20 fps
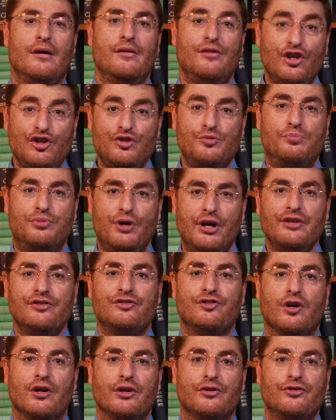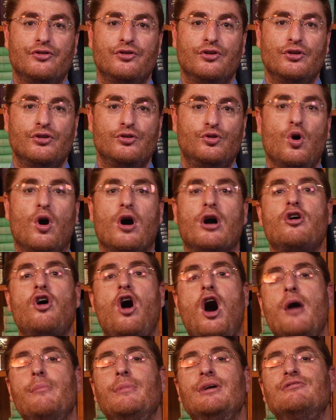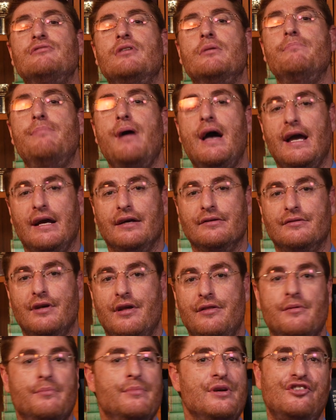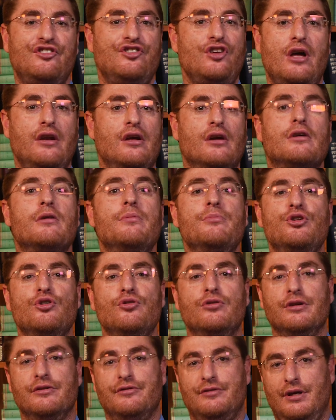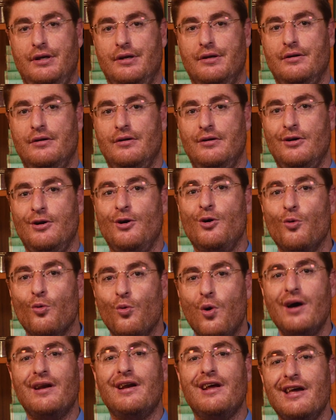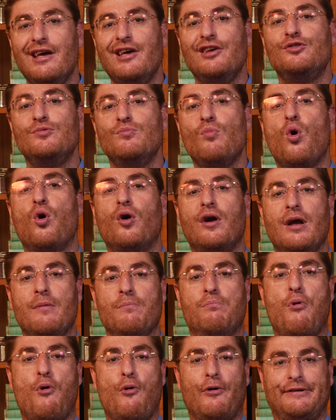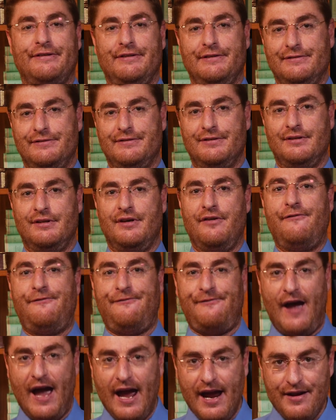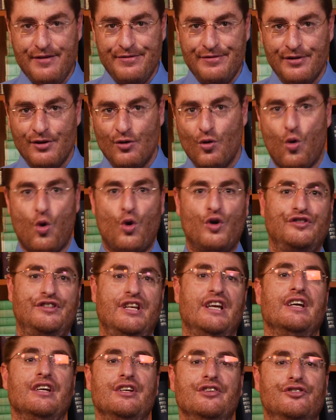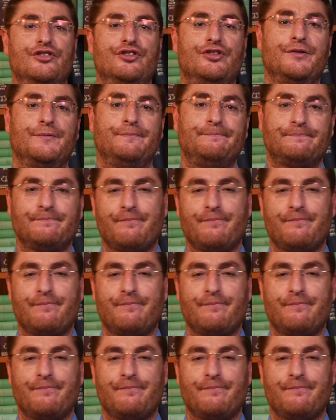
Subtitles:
This brings us to a common debate in the Messianic community. What is more important, faith or deeds?